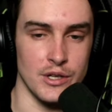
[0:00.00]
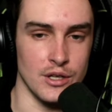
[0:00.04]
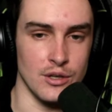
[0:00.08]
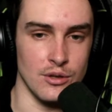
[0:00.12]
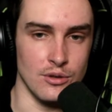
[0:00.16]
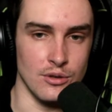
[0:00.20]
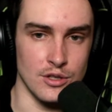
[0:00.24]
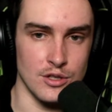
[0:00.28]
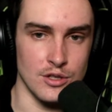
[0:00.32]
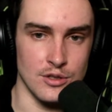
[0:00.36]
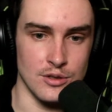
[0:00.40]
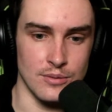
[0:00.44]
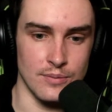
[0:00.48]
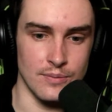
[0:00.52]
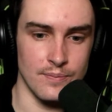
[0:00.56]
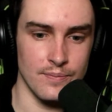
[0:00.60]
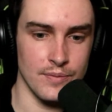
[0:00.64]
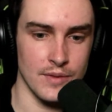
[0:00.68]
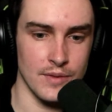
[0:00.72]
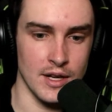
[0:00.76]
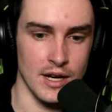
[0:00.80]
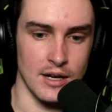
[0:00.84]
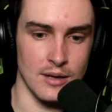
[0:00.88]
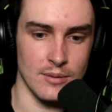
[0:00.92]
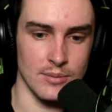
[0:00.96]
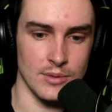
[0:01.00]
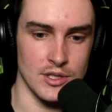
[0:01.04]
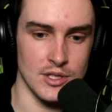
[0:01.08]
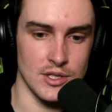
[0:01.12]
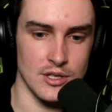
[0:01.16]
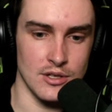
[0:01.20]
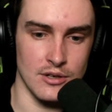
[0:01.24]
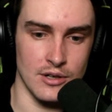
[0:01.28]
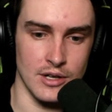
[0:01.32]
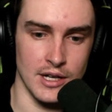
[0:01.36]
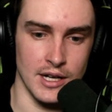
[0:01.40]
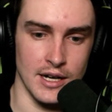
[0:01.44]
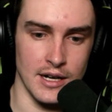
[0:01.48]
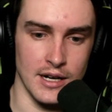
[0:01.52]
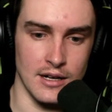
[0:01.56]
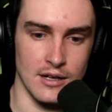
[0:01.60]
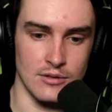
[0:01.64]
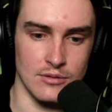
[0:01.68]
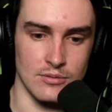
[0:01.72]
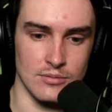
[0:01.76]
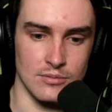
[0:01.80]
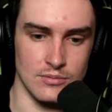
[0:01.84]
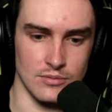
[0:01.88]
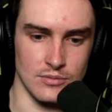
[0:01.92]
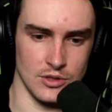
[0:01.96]
awesome, considering
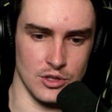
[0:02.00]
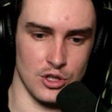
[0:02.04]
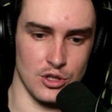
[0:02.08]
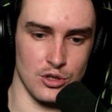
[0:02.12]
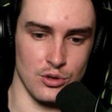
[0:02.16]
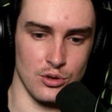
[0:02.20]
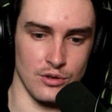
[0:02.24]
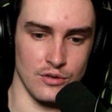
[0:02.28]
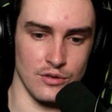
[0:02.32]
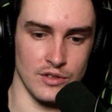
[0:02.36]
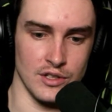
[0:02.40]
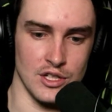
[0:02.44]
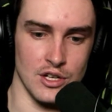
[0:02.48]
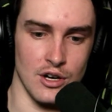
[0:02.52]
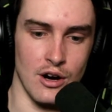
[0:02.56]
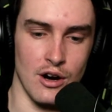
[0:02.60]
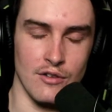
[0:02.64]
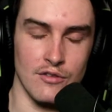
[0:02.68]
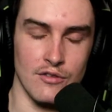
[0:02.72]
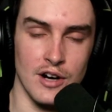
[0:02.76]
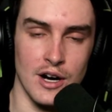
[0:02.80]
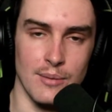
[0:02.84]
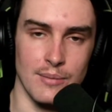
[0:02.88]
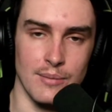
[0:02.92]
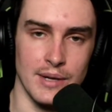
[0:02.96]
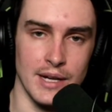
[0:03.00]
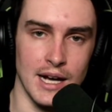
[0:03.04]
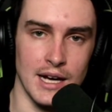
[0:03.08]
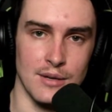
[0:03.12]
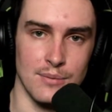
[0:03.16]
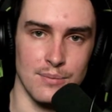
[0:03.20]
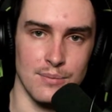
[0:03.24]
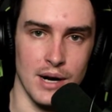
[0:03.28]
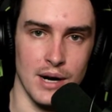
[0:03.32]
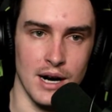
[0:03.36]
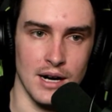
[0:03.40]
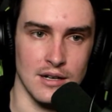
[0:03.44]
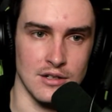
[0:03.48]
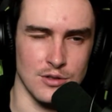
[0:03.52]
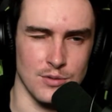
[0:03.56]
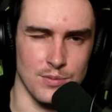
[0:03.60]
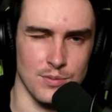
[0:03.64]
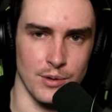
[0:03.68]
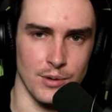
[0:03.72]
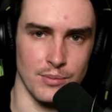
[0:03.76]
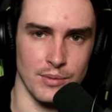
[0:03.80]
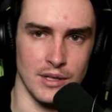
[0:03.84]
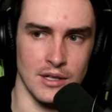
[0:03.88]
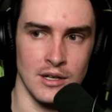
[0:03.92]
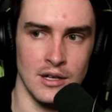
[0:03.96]
how short of a time frame we had to practice,
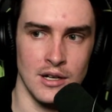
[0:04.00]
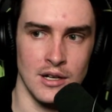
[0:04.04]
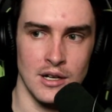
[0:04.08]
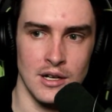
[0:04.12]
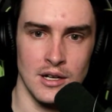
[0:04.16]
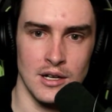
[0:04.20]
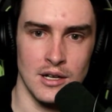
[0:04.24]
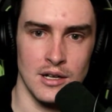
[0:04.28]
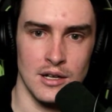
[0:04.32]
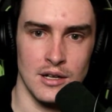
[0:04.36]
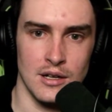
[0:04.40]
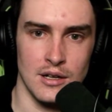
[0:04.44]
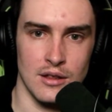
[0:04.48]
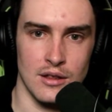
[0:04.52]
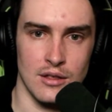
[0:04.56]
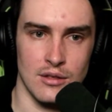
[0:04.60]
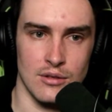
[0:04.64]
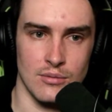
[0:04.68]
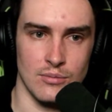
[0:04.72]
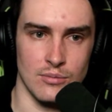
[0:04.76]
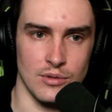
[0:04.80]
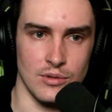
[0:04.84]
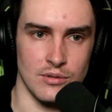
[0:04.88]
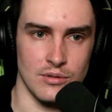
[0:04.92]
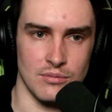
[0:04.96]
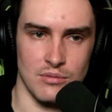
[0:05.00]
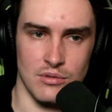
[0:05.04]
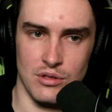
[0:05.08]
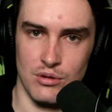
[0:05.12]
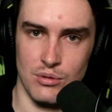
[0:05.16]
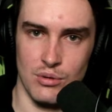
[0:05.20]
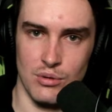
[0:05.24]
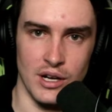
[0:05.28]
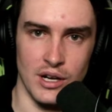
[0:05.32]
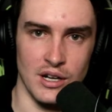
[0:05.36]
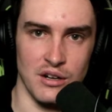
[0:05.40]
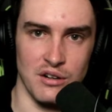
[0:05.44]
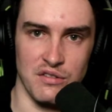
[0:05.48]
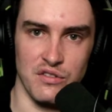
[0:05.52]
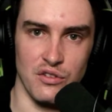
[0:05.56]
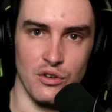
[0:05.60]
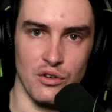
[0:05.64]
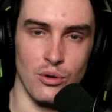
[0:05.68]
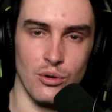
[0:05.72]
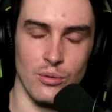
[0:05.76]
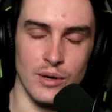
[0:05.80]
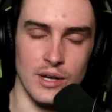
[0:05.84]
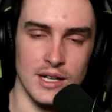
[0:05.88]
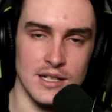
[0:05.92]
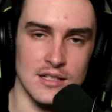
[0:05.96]
probably 3 or
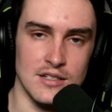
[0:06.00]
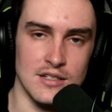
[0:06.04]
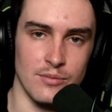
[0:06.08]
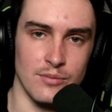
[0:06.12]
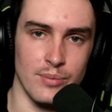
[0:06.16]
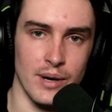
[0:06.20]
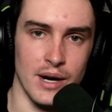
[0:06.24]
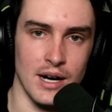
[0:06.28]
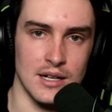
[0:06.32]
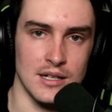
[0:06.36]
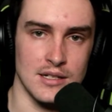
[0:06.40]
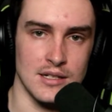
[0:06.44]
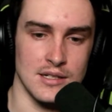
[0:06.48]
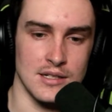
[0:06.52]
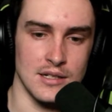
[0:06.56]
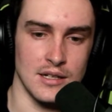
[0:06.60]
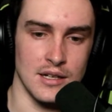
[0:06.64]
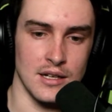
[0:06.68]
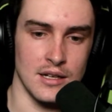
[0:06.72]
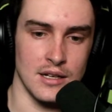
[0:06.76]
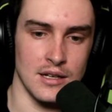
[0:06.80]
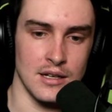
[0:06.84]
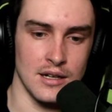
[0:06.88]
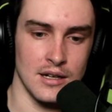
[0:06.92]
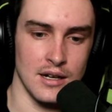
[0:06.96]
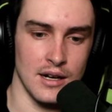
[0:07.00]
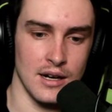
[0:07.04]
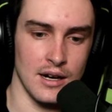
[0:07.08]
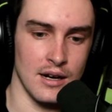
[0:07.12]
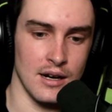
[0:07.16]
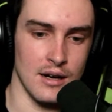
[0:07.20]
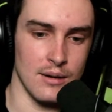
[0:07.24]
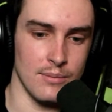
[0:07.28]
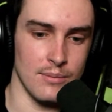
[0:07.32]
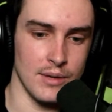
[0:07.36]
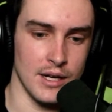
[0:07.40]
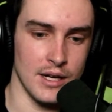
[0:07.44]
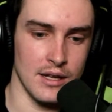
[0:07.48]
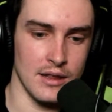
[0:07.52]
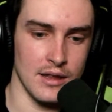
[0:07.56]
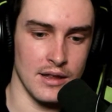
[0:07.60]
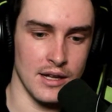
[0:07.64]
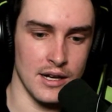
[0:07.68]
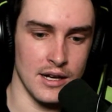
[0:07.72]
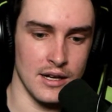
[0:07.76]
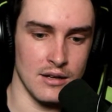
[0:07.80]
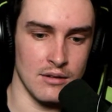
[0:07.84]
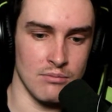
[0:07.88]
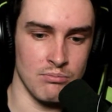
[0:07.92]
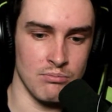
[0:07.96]
4 weeks of practicing. And
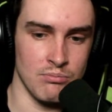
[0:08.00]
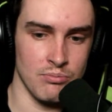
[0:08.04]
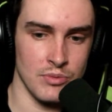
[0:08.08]
then